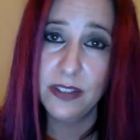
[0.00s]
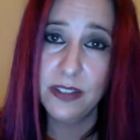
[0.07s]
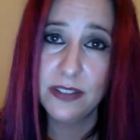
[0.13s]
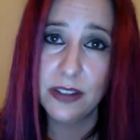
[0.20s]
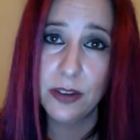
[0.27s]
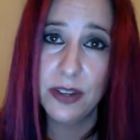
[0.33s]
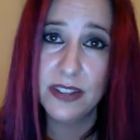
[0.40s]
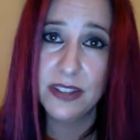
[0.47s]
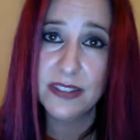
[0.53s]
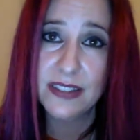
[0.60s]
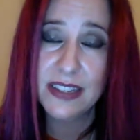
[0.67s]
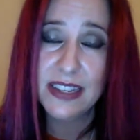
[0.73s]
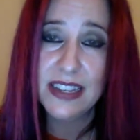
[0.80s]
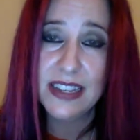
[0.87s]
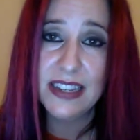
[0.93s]
So it's
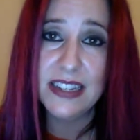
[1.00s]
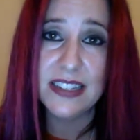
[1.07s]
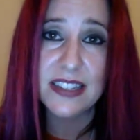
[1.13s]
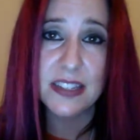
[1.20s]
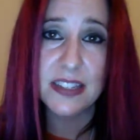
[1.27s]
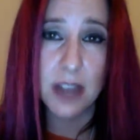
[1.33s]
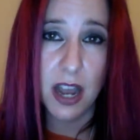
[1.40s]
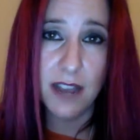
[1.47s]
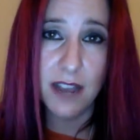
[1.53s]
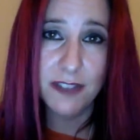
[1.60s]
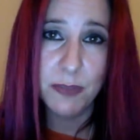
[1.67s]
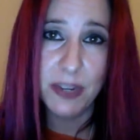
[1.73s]
soft,